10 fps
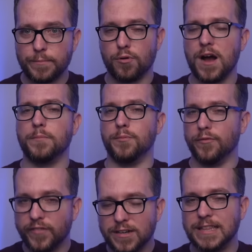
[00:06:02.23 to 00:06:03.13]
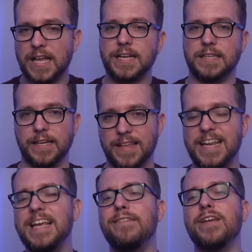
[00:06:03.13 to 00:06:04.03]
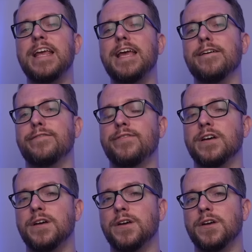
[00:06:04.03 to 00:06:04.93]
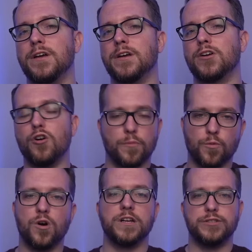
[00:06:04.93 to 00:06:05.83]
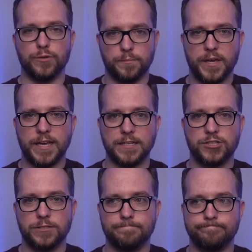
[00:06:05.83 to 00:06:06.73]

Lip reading: probable, very likely, that even if Comer wanted to impeach,